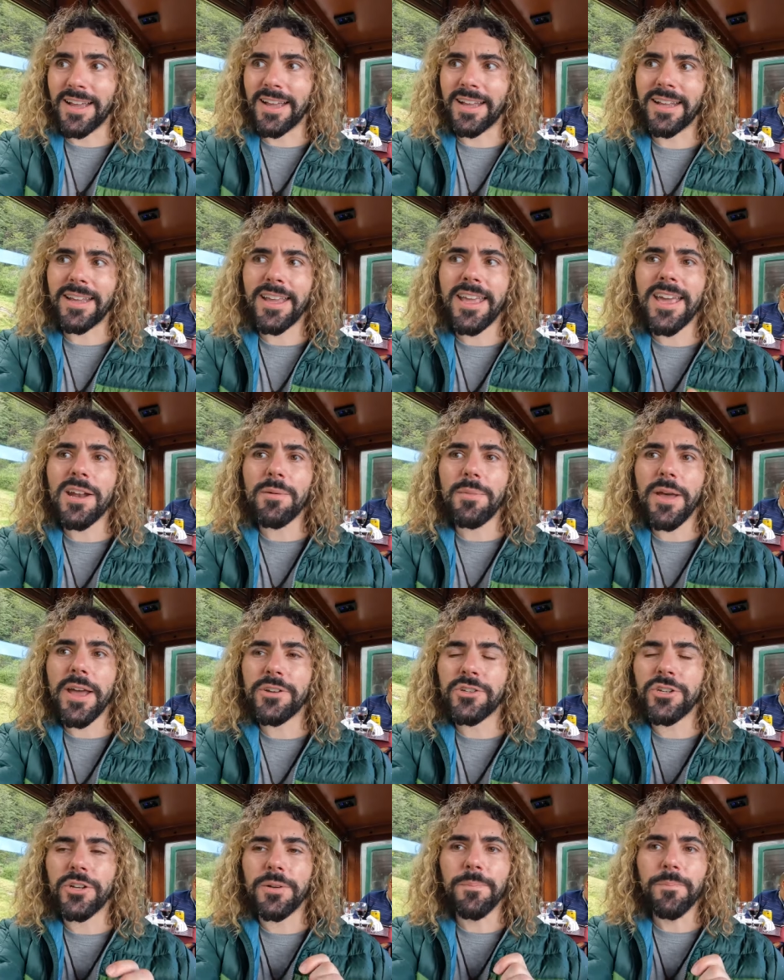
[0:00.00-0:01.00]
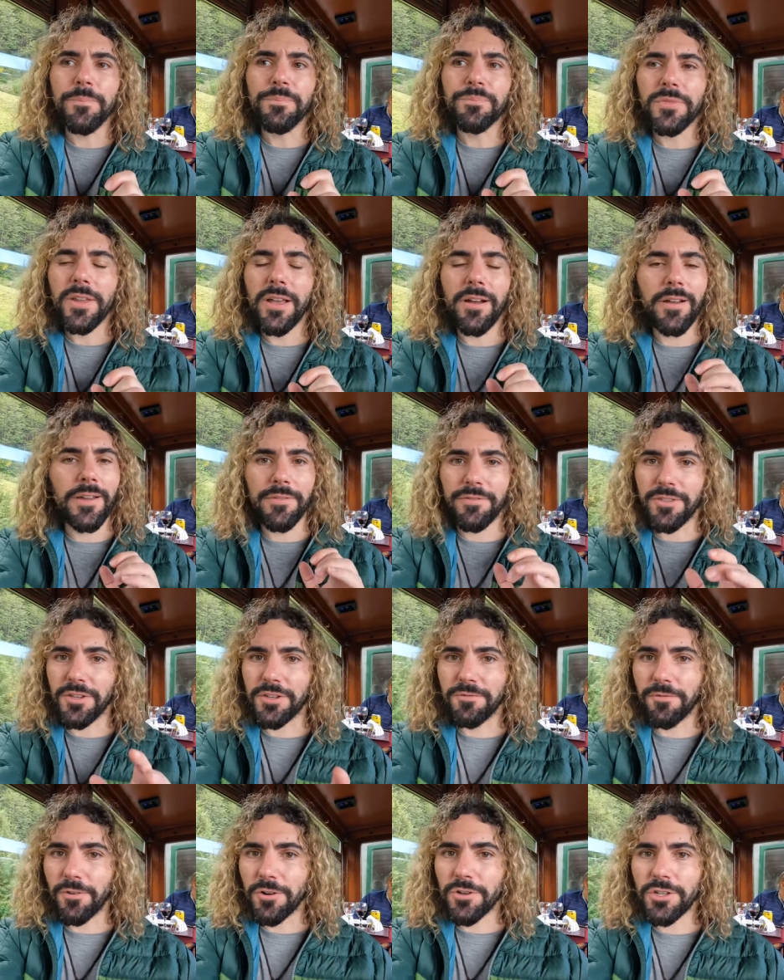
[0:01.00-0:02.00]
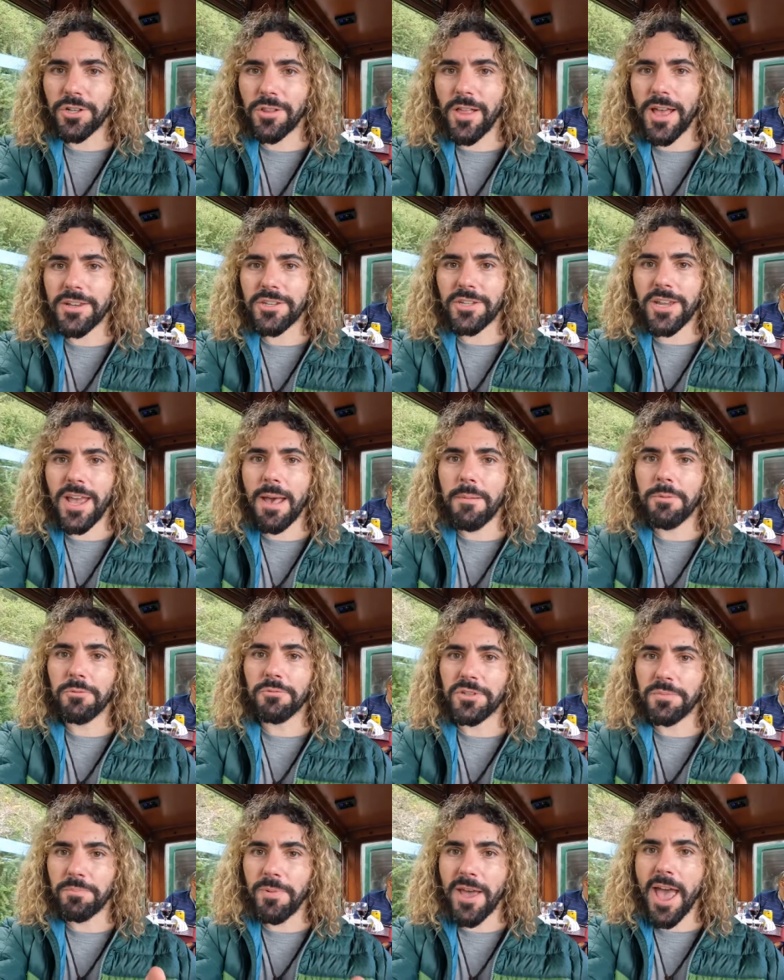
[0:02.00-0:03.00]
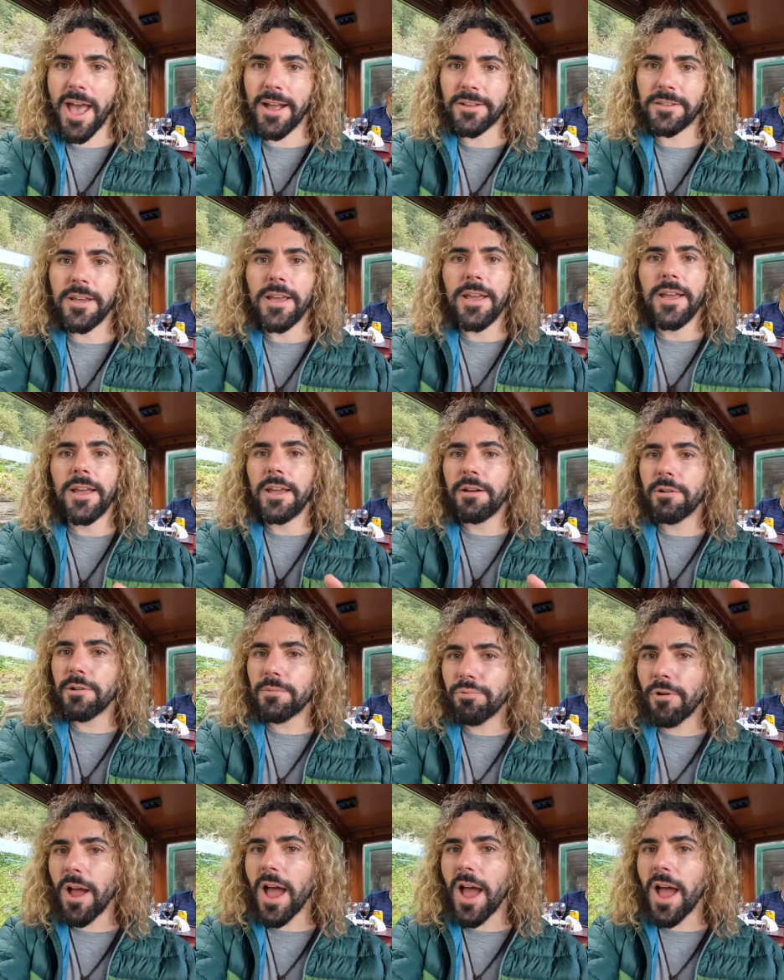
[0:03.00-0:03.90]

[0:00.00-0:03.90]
I can't imagine uh, if this first class cabin was packed, it would